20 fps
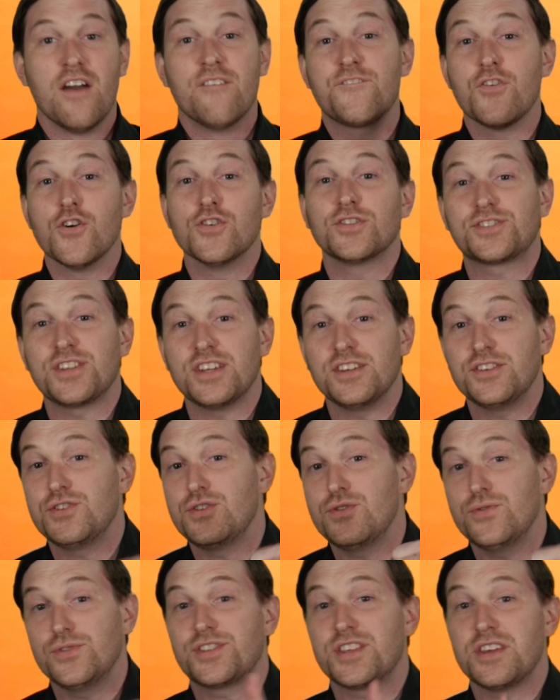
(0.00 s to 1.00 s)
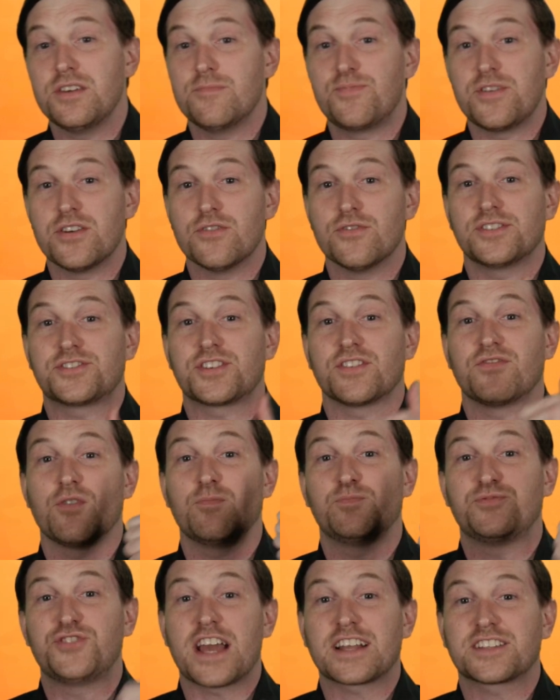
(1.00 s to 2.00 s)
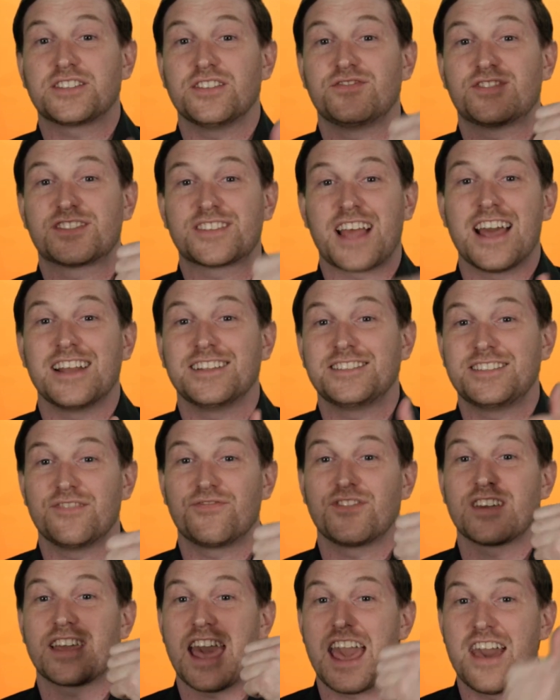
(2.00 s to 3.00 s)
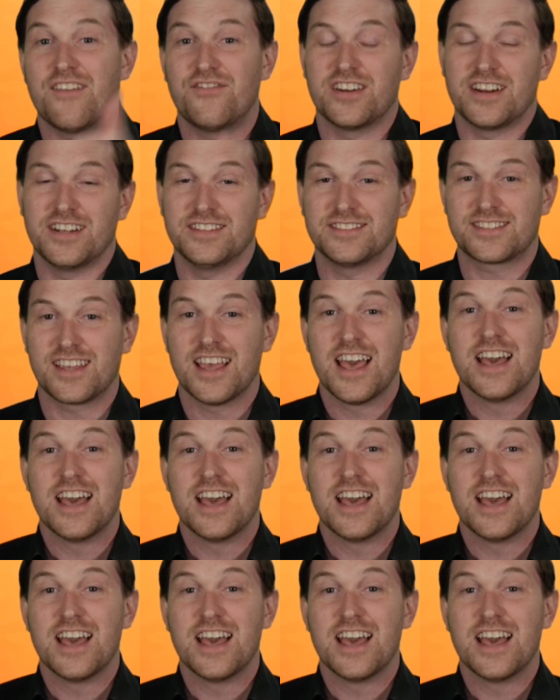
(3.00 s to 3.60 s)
First, it used the appearance of objective scientific evidence.